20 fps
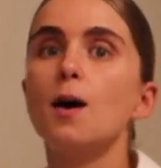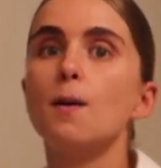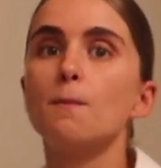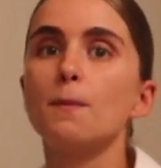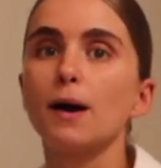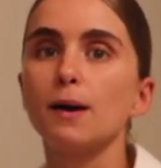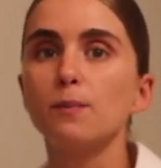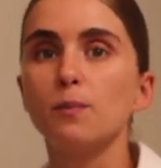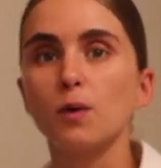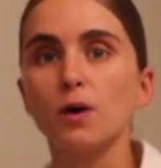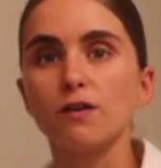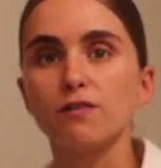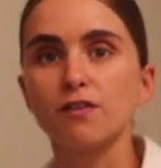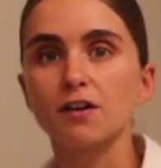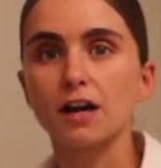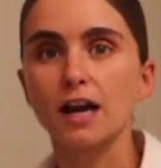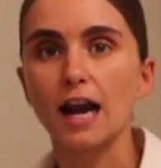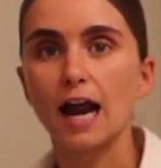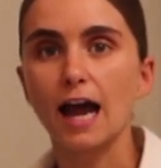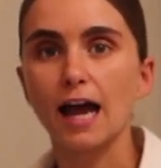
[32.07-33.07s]
my
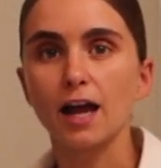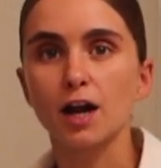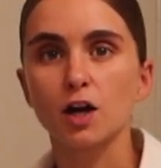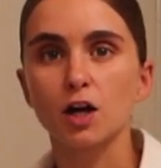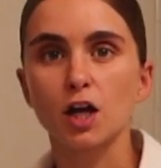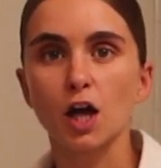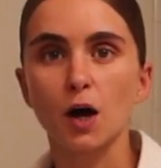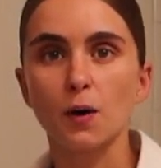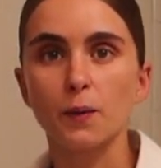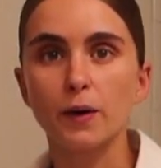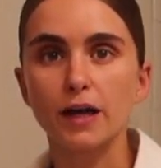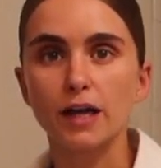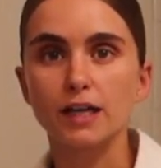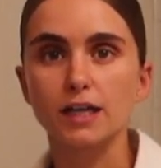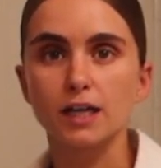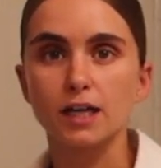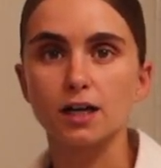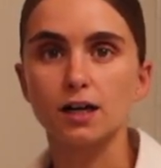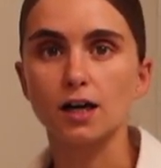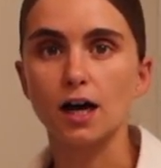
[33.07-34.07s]
boyfriend and I are
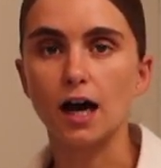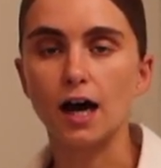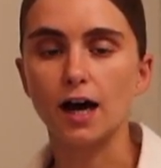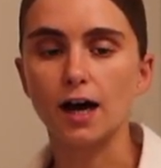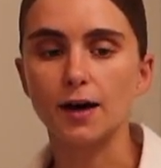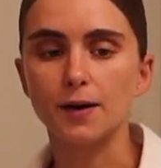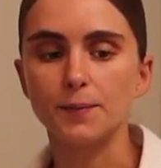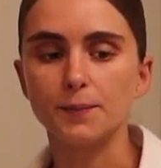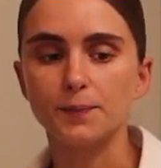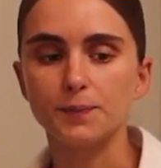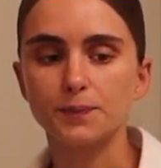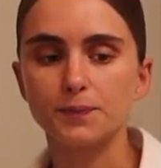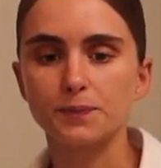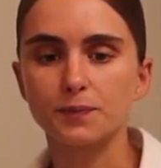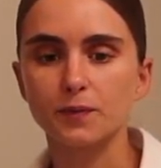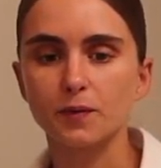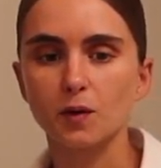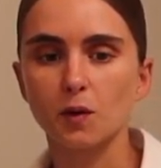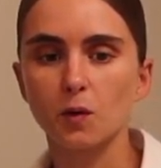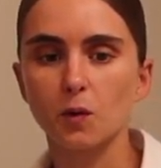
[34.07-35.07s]
going um,
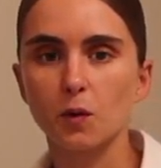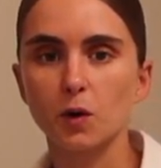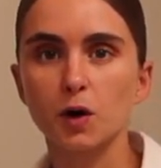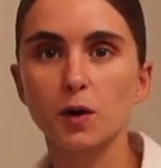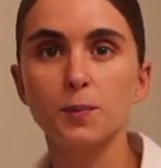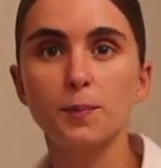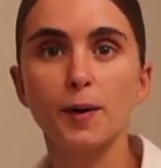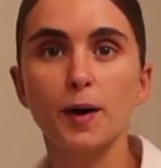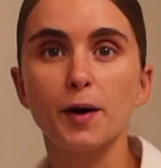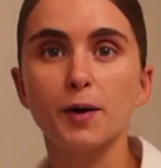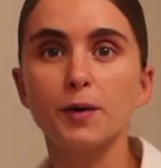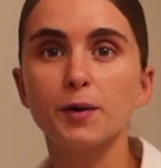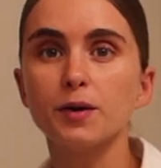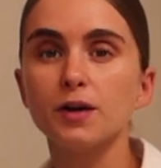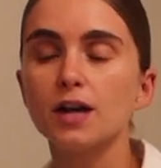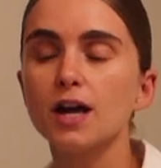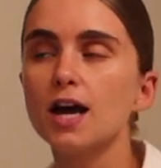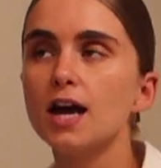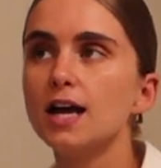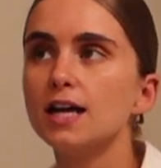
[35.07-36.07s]
on a
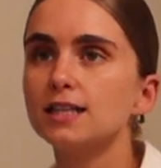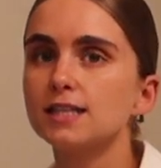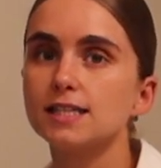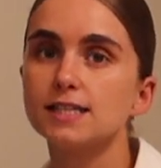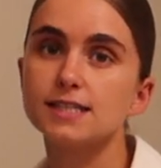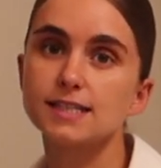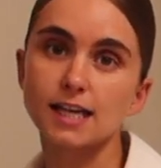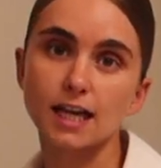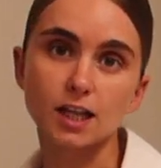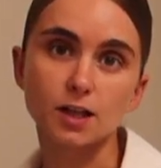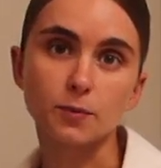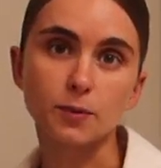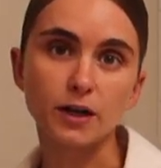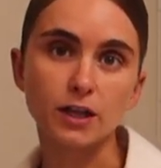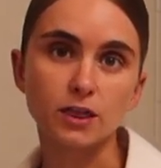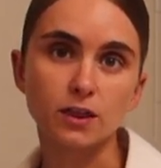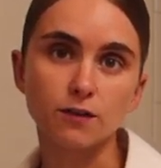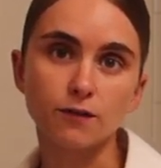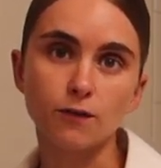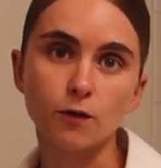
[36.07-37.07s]
boat to
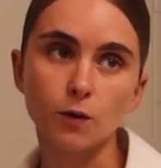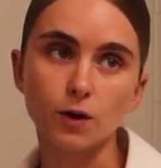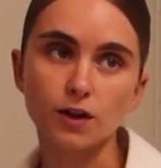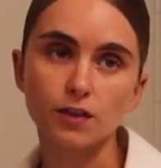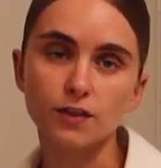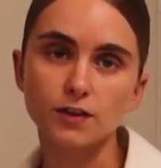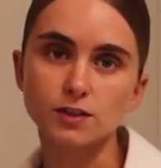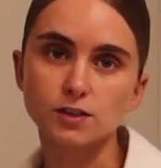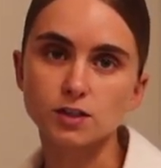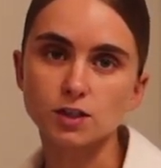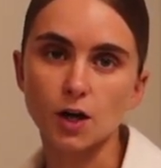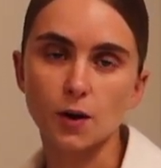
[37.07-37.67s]
celebrate the 4th.